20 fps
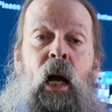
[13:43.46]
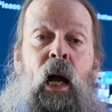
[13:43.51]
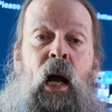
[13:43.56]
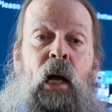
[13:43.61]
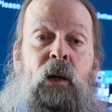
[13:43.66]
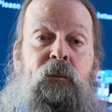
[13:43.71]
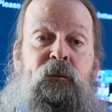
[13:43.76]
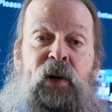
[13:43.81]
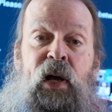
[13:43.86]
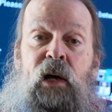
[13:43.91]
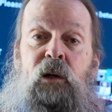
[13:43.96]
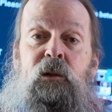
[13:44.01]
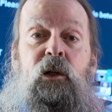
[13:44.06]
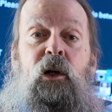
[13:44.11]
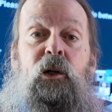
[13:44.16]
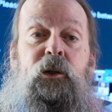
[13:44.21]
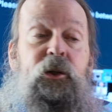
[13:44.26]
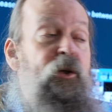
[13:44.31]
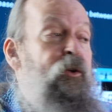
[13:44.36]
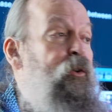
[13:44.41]
I found
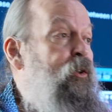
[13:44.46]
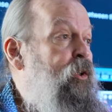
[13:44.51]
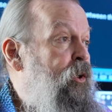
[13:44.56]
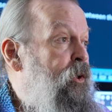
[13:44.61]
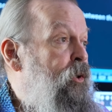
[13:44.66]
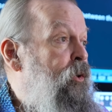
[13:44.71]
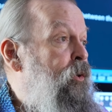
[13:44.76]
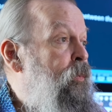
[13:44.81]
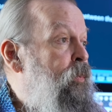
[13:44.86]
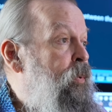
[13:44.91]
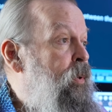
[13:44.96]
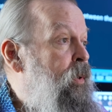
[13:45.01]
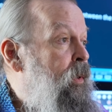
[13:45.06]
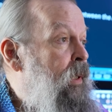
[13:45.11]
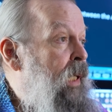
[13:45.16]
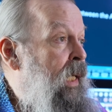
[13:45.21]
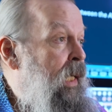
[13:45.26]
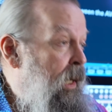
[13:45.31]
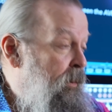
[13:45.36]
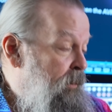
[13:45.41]
on YouTube,
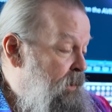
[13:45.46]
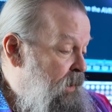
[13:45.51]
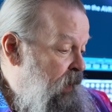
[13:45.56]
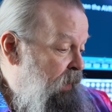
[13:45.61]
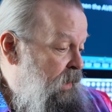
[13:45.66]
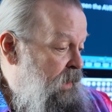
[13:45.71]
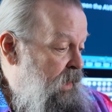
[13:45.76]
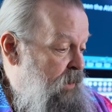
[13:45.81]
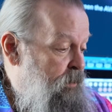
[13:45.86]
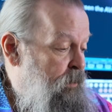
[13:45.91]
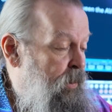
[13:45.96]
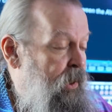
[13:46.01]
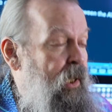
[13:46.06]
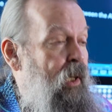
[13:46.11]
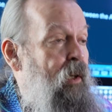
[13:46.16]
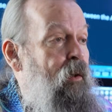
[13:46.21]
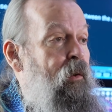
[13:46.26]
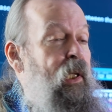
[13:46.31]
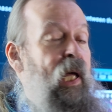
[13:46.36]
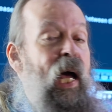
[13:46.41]
and I will link this
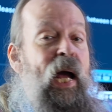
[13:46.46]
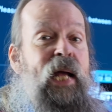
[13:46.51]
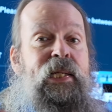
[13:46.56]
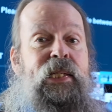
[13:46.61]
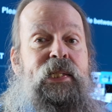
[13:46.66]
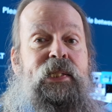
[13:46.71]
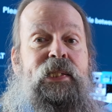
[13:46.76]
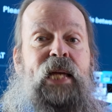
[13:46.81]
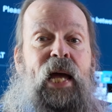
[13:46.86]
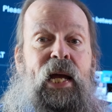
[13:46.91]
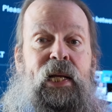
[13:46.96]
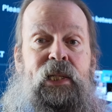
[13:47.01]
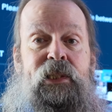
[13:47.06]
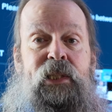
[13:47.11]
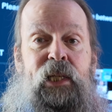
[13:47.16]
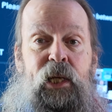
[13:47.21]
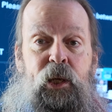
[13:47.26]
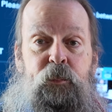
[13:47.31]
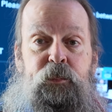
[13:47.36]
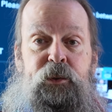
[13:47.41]
below, Linus Tech
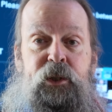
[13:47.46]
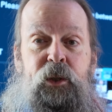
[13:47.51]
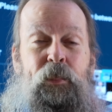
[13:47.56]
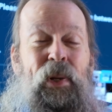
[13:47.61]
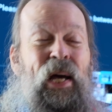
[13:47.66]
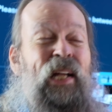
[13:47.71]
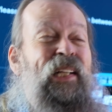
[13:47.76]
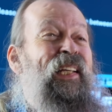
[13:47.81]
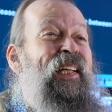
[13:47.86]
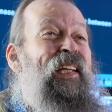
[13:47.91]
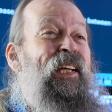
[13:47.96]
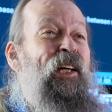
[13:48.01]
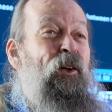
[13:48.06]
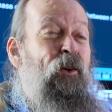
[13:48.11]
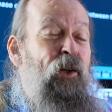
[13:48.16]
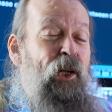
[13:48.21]
Tips about a year